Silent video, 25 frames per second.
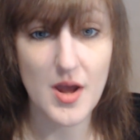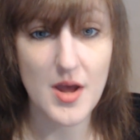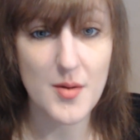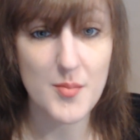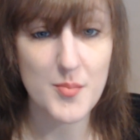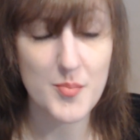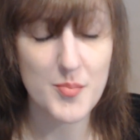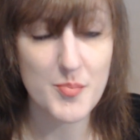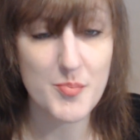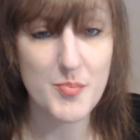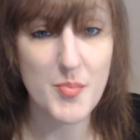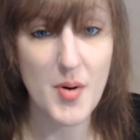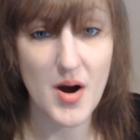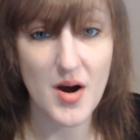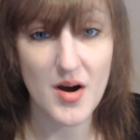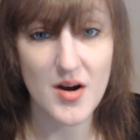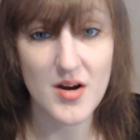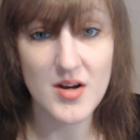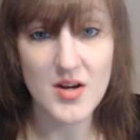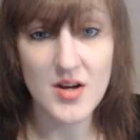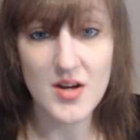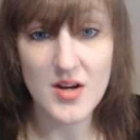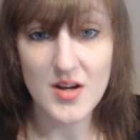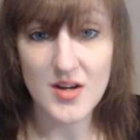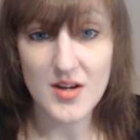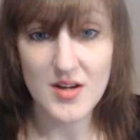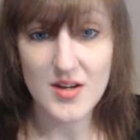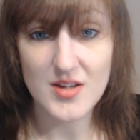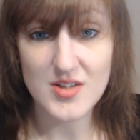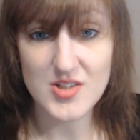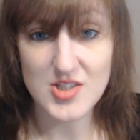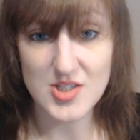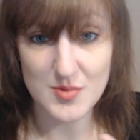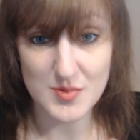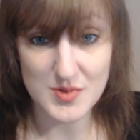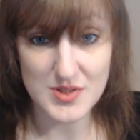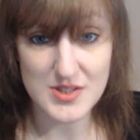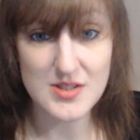for it, but
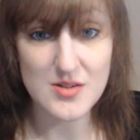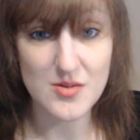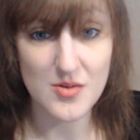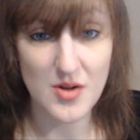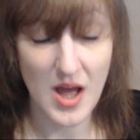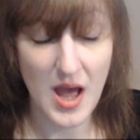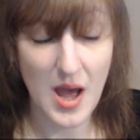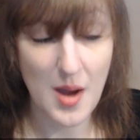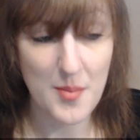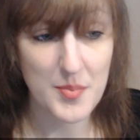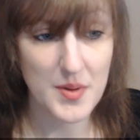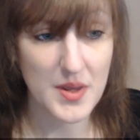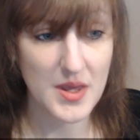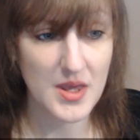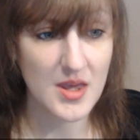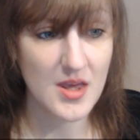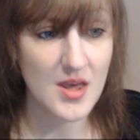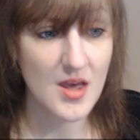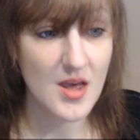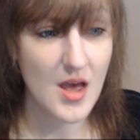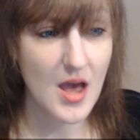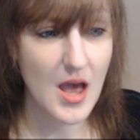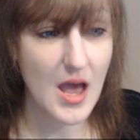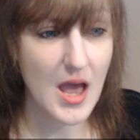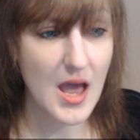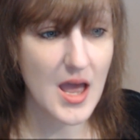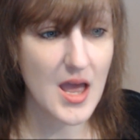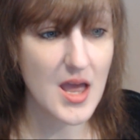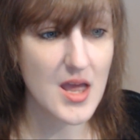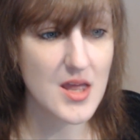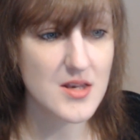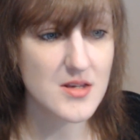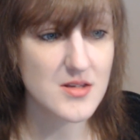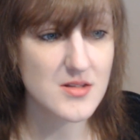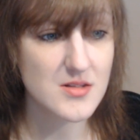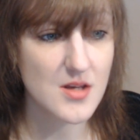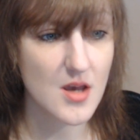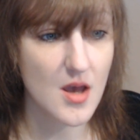she was still happy.
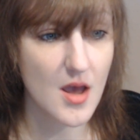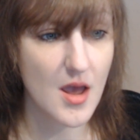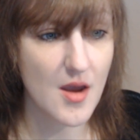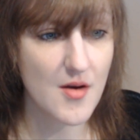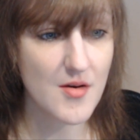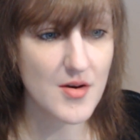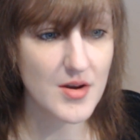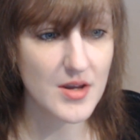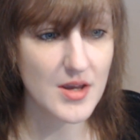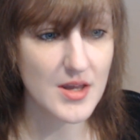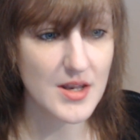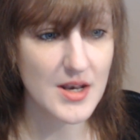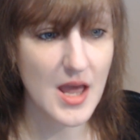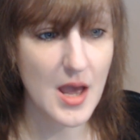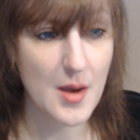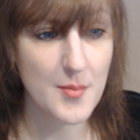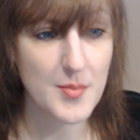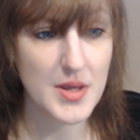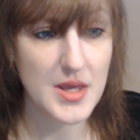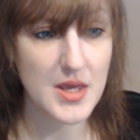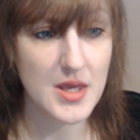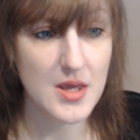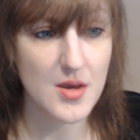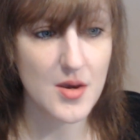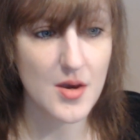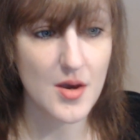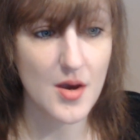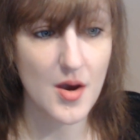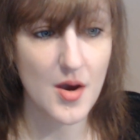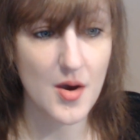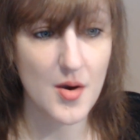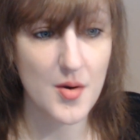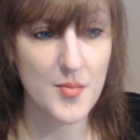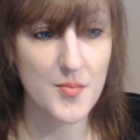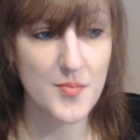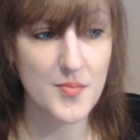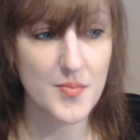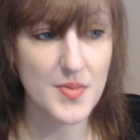And Erica and Abby,
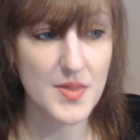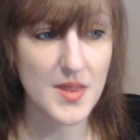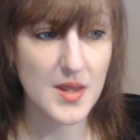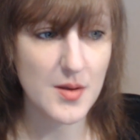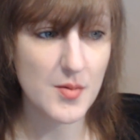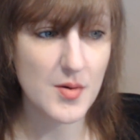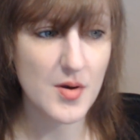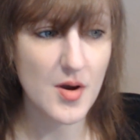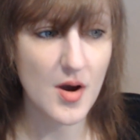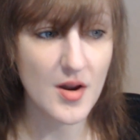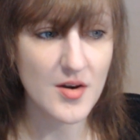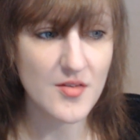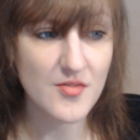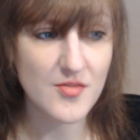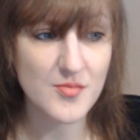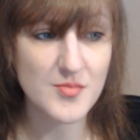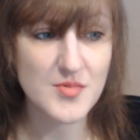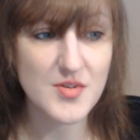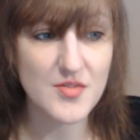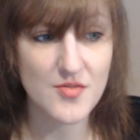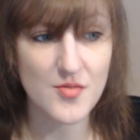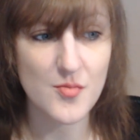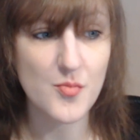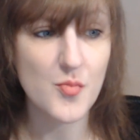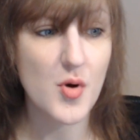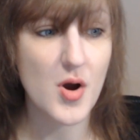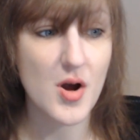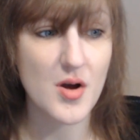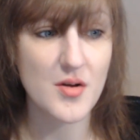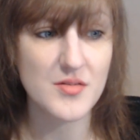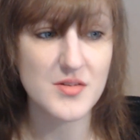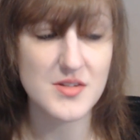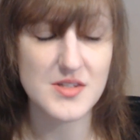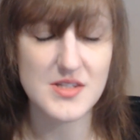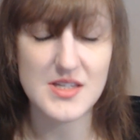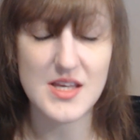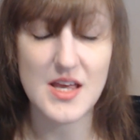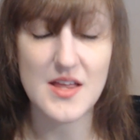um, they were kind of from different
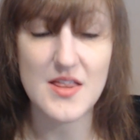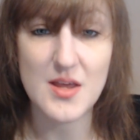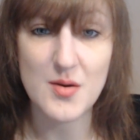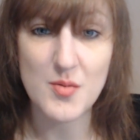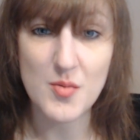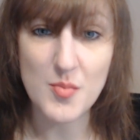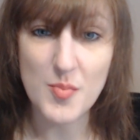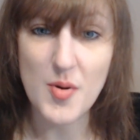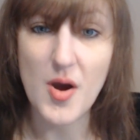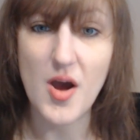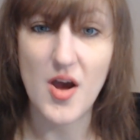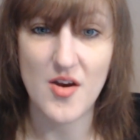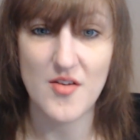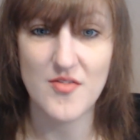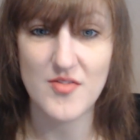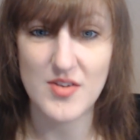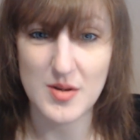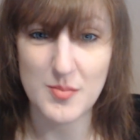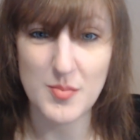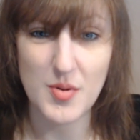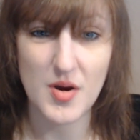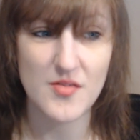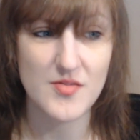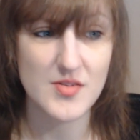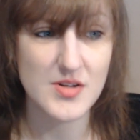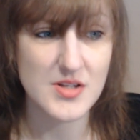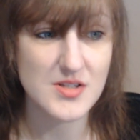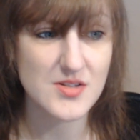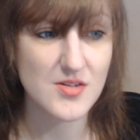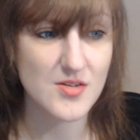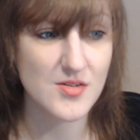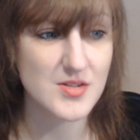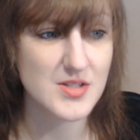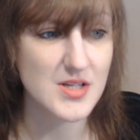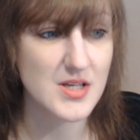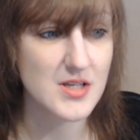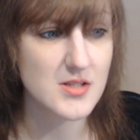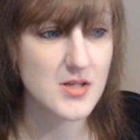worlds, yet they were perfectly, perfectly
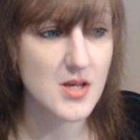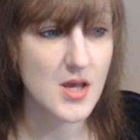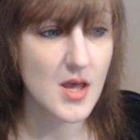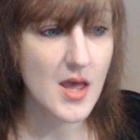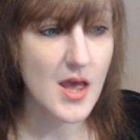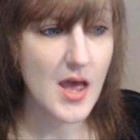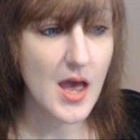suited.